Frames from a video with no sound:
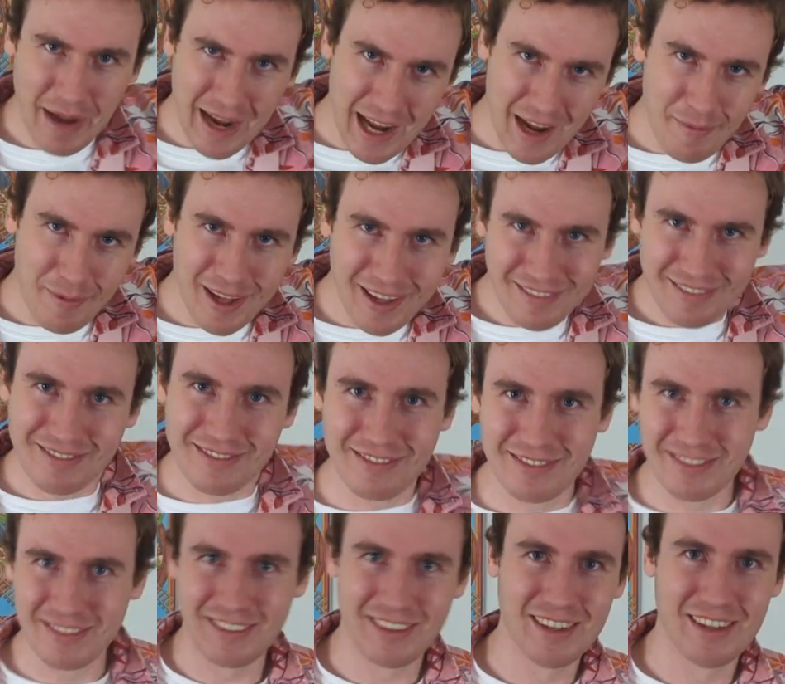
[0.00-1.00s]
baby!
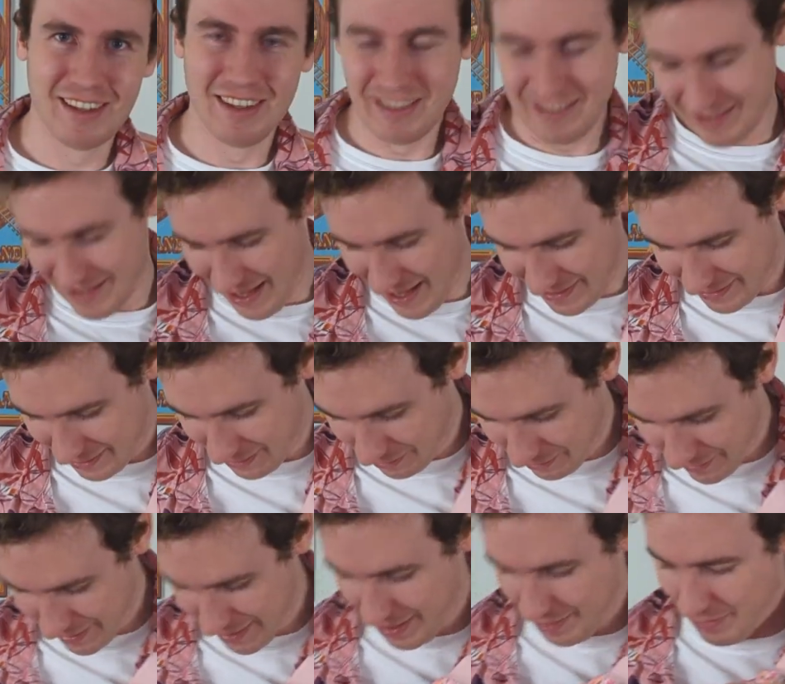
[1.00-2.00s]
I had to
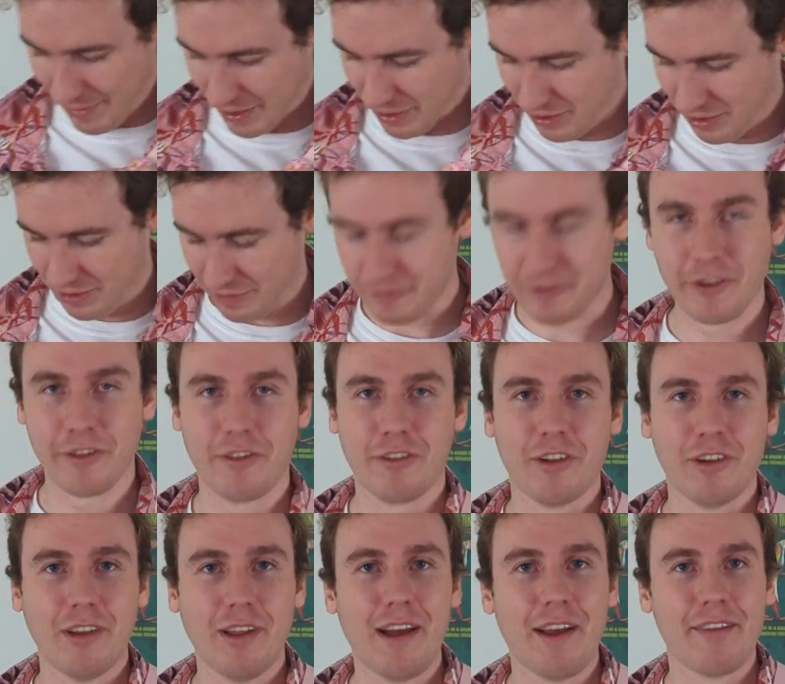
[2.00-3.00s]
raid my girlfriend's
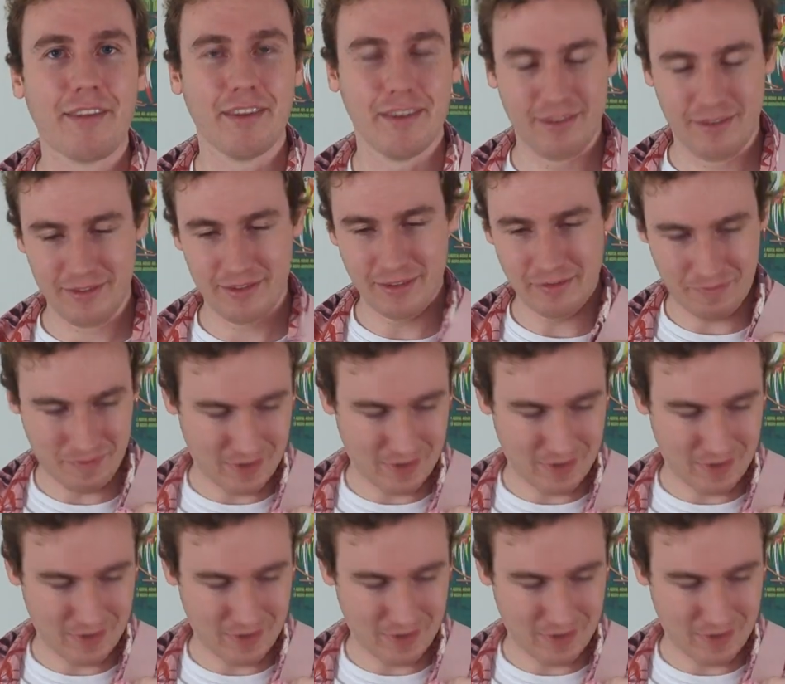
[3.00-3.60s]
closet to